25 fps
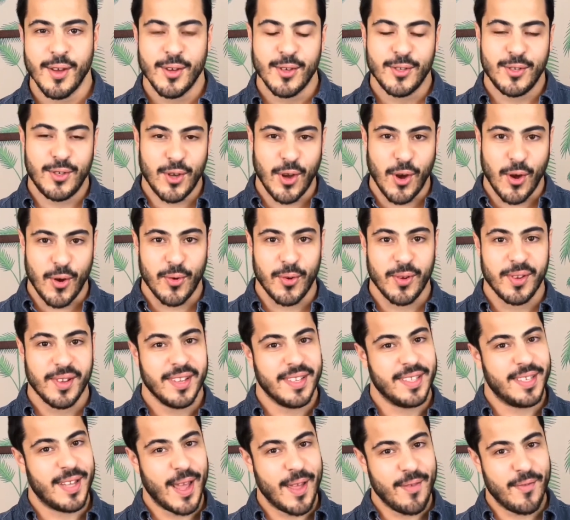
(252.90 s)
So,
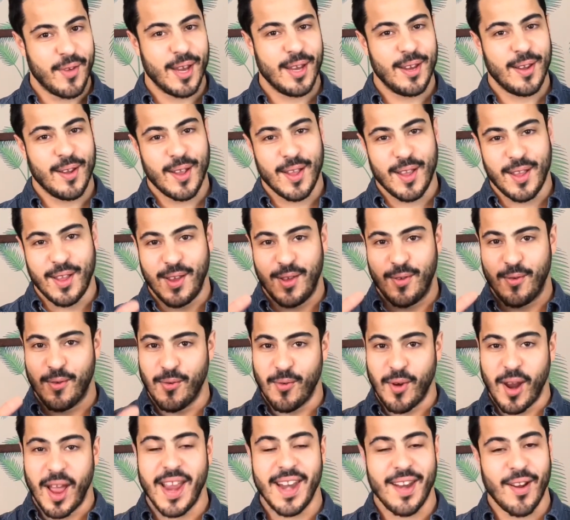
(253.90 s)
David, you were
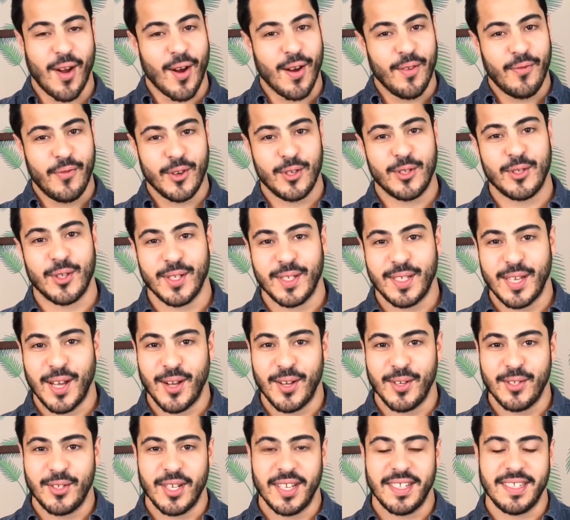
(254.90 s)
right. Artificial
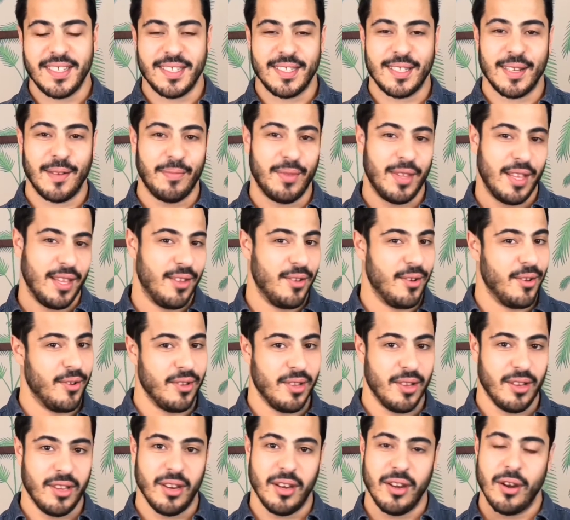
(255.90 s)
intelligence is something
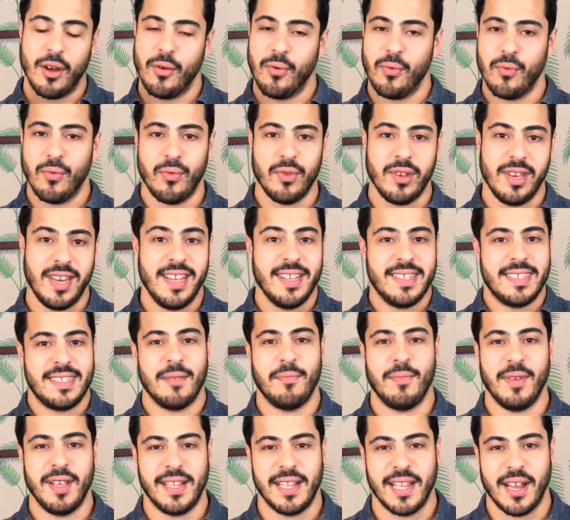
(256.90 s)
needs to
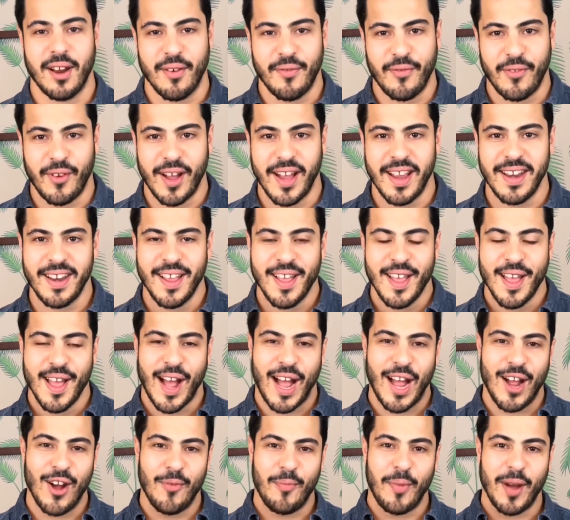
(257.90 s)
be clarified.
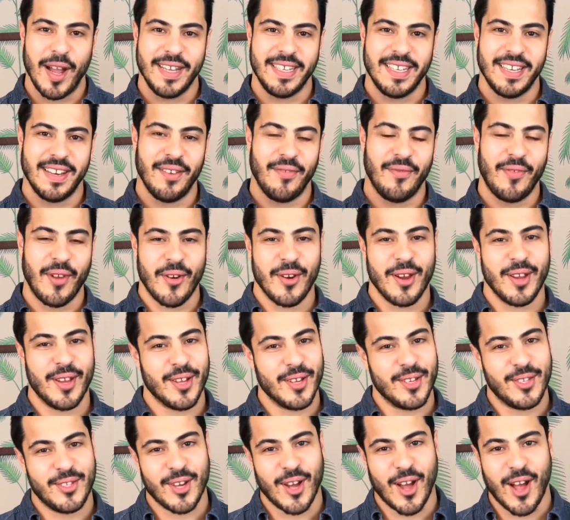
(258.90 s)
I hope I did a very
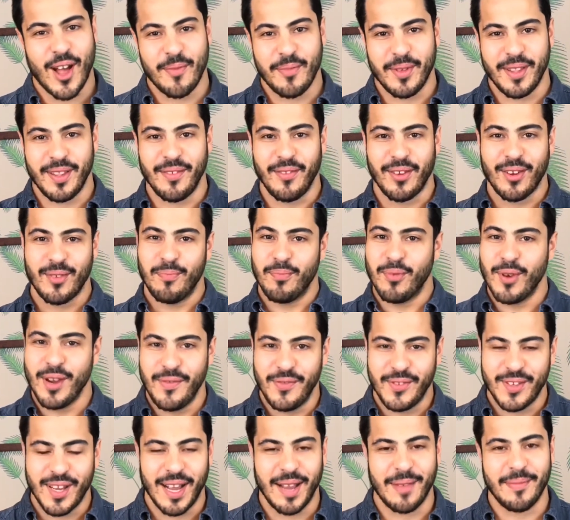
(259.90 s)
good job in the
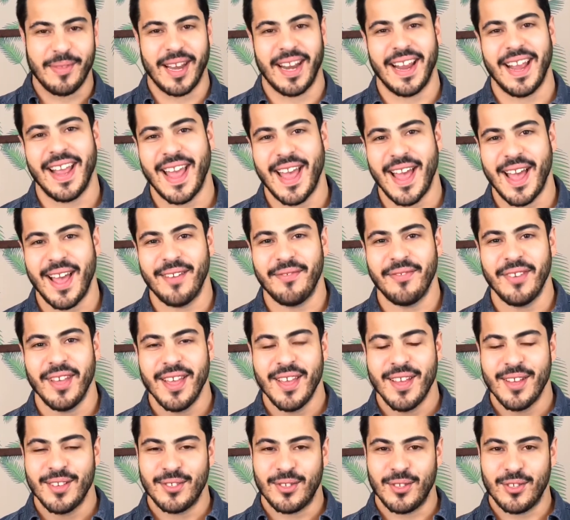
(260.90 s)
brief time that I have.
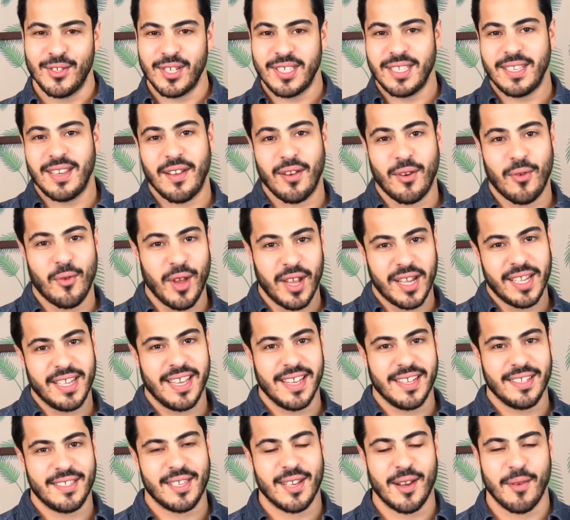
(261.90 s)
So just quickly
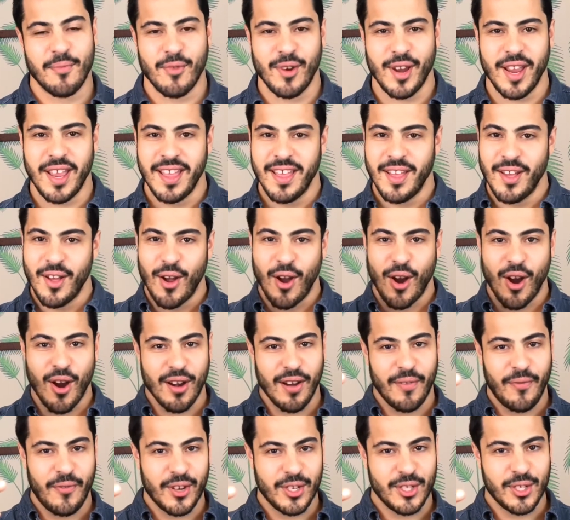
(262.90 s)
in summary,
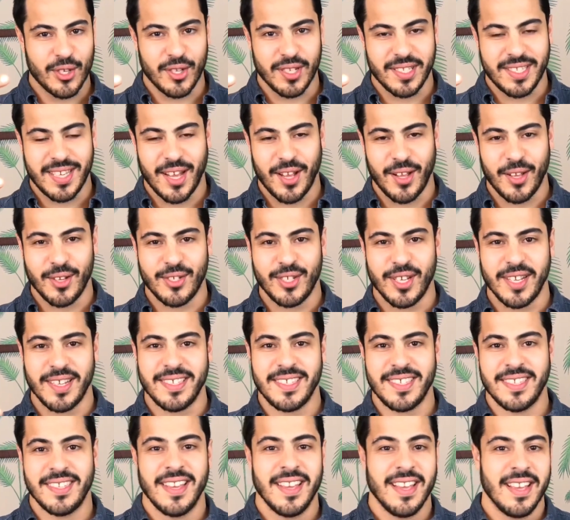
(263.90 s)
artificial
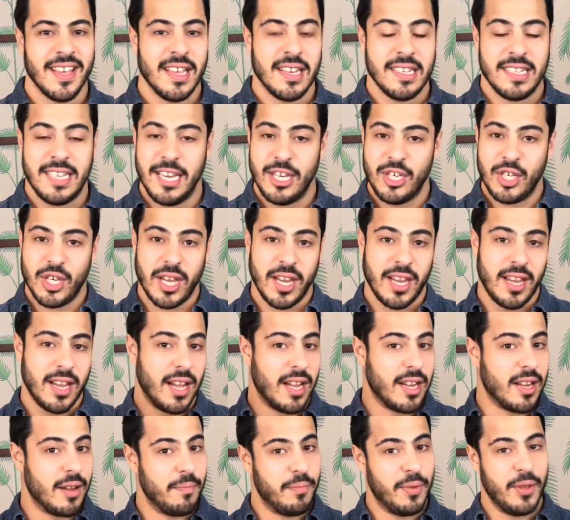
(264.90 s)
intelligence, teaching
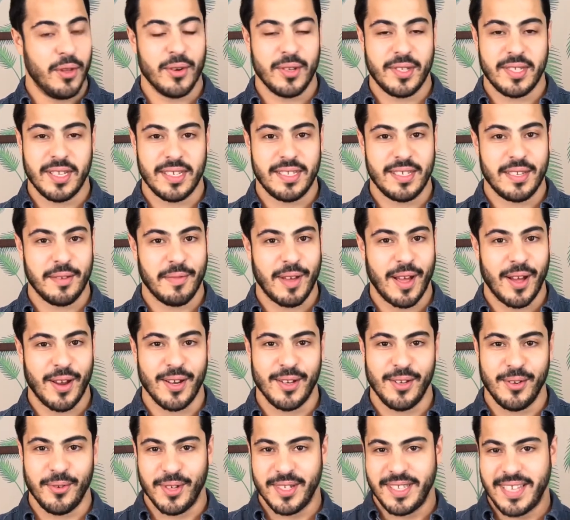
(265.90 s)
a computer system how
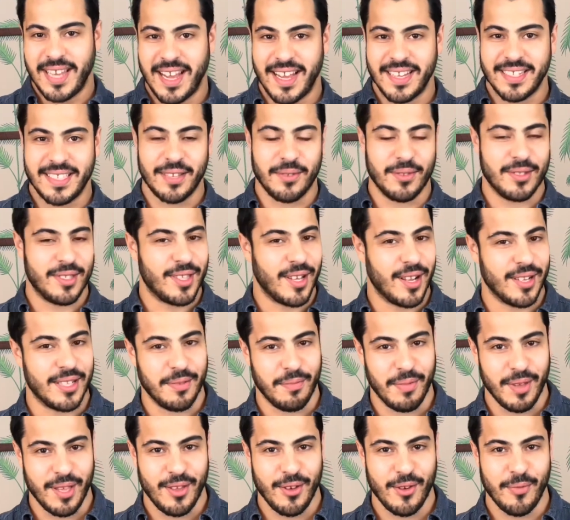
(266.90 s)
to do a task that was thought to
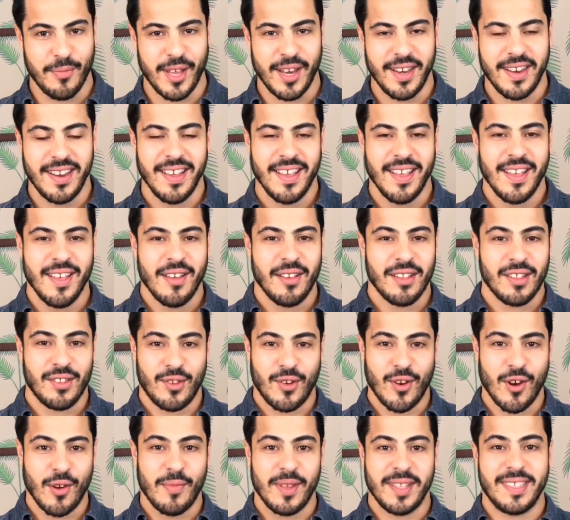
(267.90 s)
be human. The
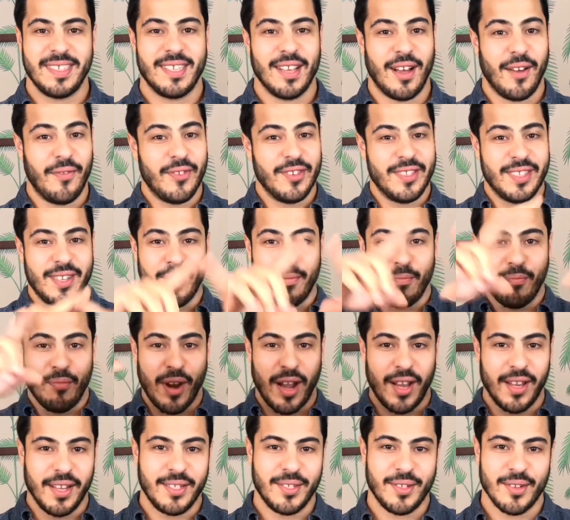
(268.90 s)
term itself is an
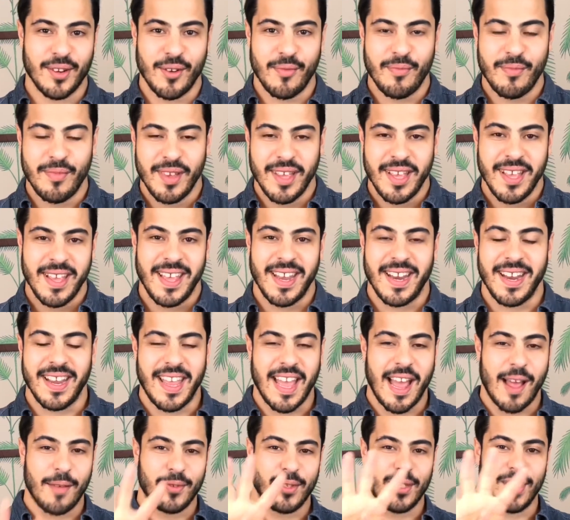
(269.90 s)
umbrella term. It
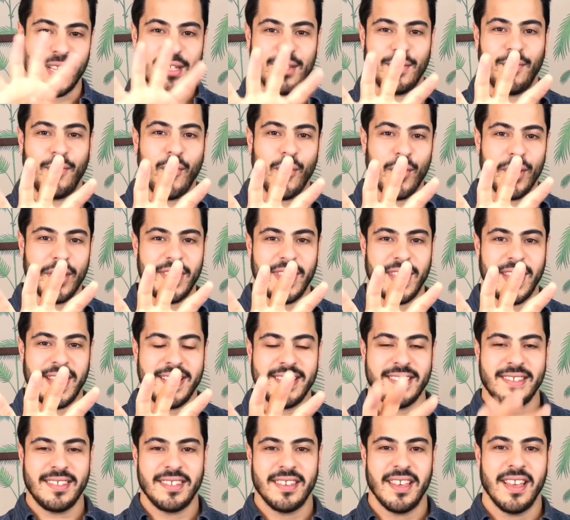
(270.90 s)
encapsulates four
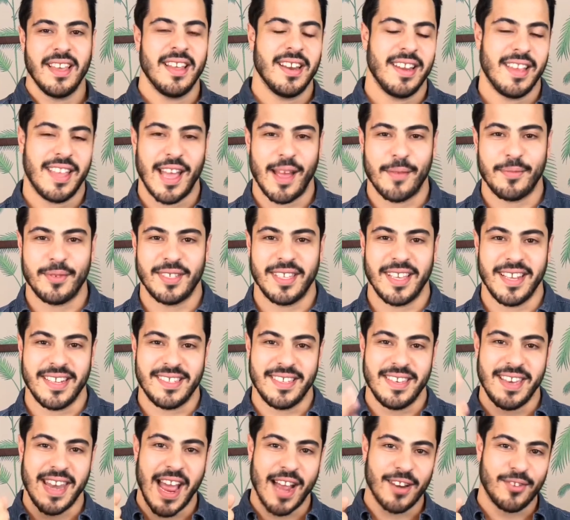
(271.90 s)
things. It
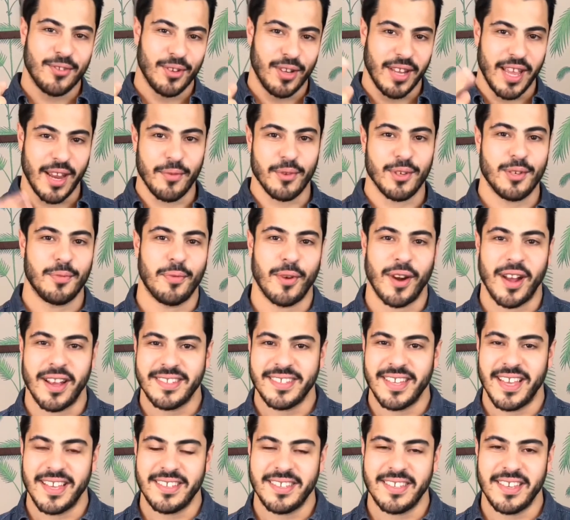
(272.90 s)
encapsulates natural language
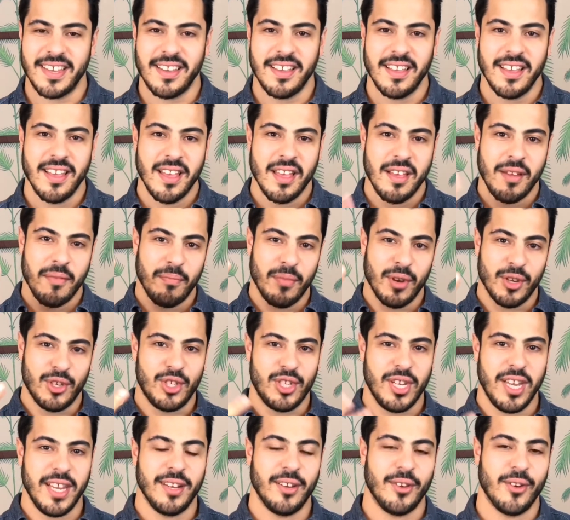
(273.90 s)
processing,
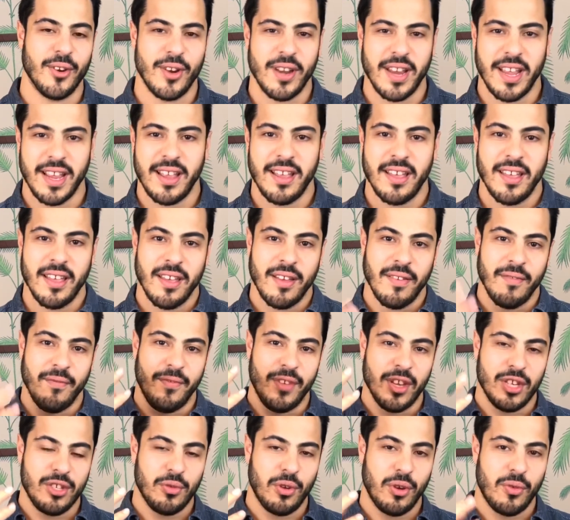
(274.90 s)
machine learning,
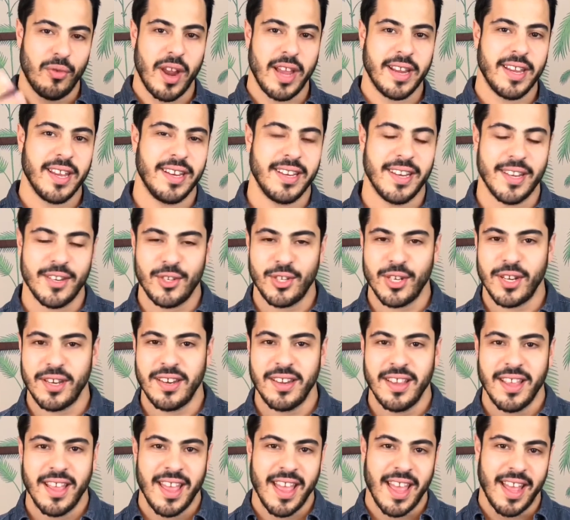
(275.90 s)
visual
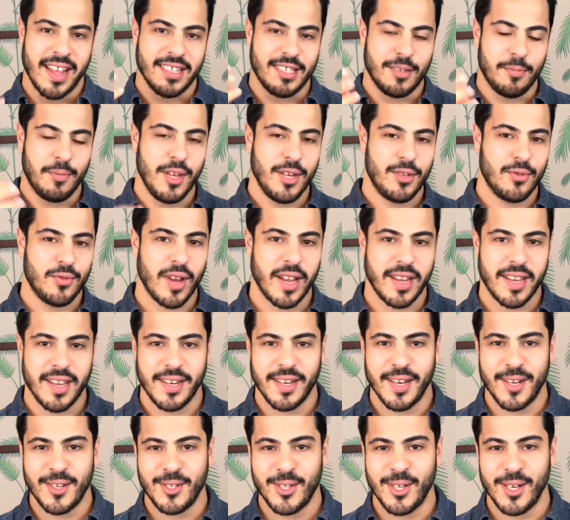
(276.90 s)
recognition, and speech
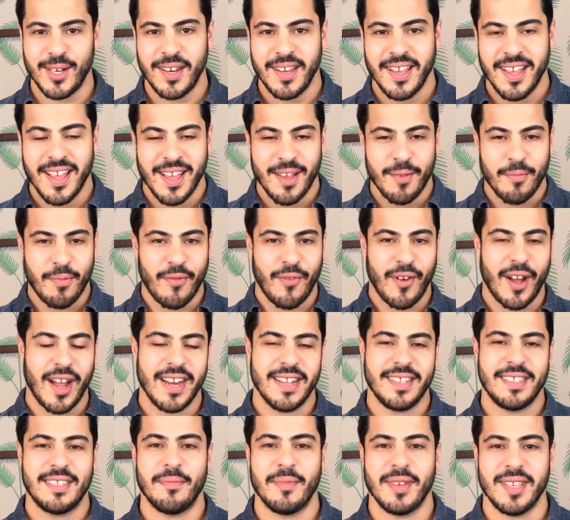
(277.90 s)
recognition.
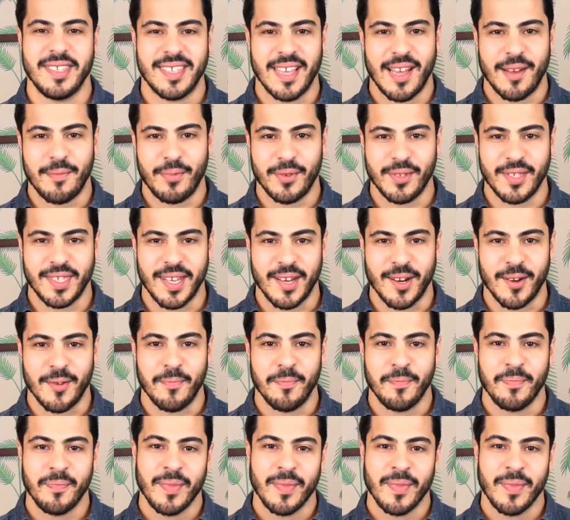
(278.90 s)
Provided some examples there.